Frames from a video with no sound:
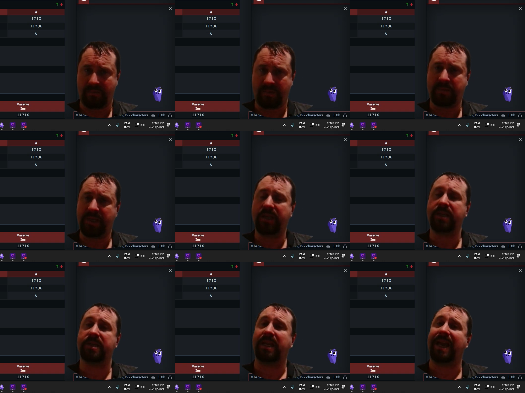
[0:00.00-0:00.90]
Obsidian
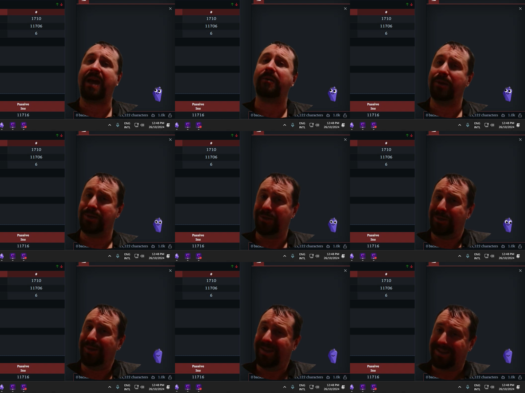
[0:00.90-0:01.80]
does allow you to
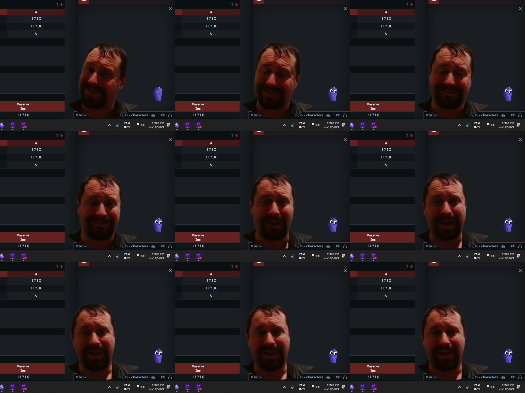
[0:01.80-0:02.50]
do this, right?